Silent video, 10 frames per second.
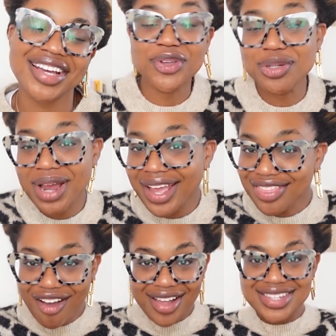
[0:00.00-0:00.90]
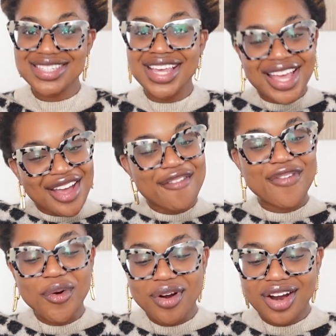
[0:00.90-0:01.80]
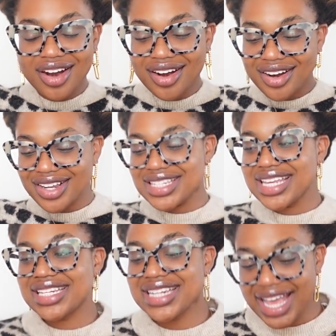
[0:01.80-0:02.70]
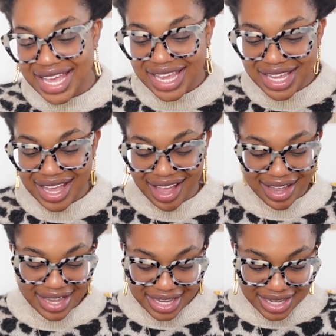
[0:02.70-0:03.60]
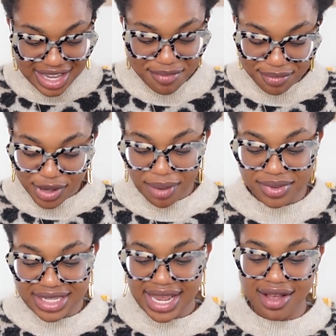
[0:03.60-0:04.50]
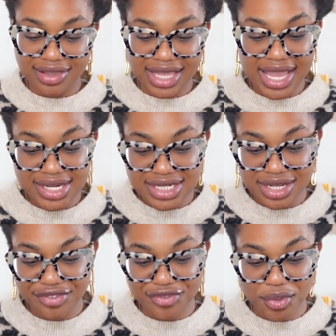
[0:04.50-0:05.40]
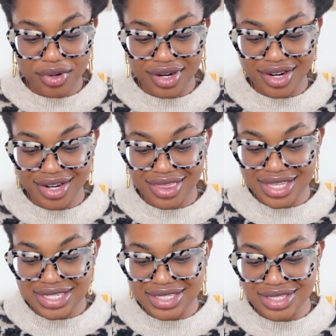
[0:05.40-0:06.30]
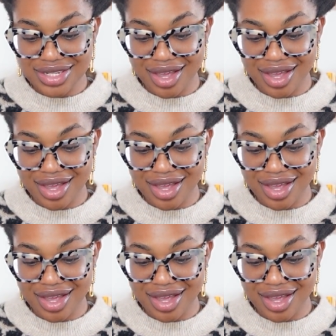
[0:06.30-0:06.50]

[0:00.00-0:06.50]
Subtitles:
Those are my thoughts for today. I am probably now late for this